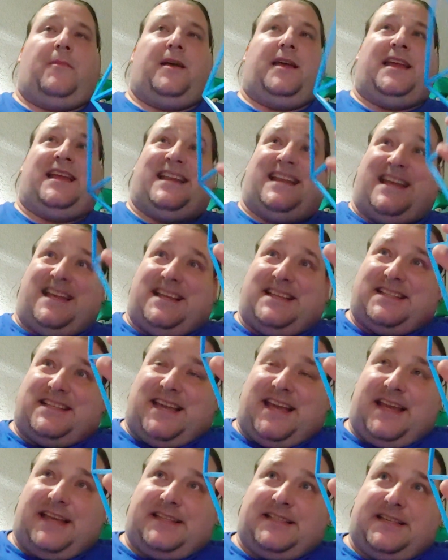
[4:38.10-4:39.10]
In his
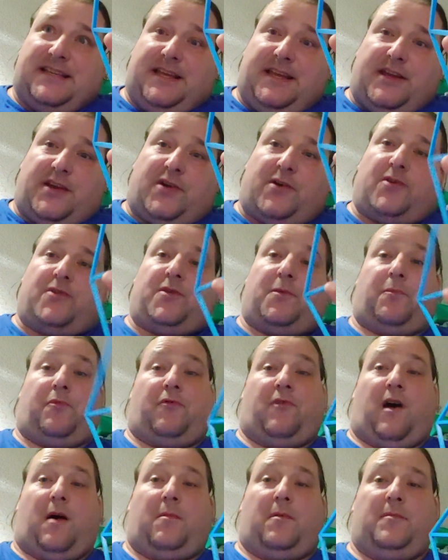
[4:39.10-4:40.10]
case here, the
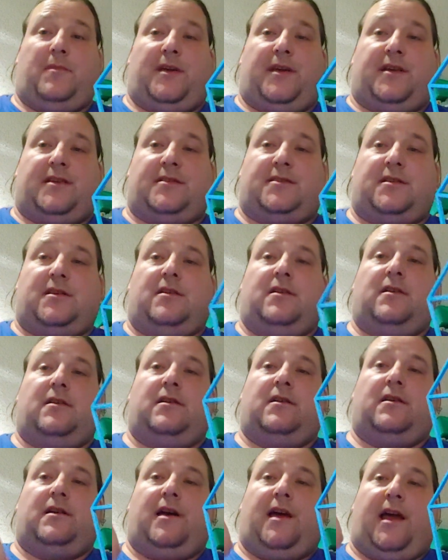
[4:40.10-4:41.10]
problem is
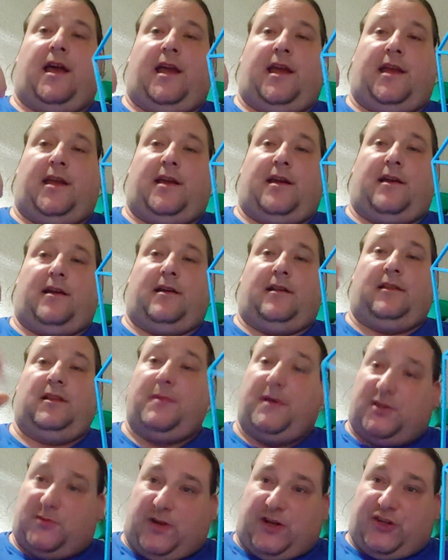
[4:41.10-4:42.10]
a
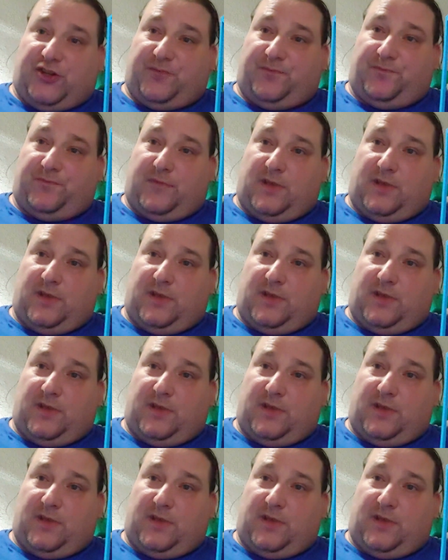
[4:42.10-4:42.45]
limit switch.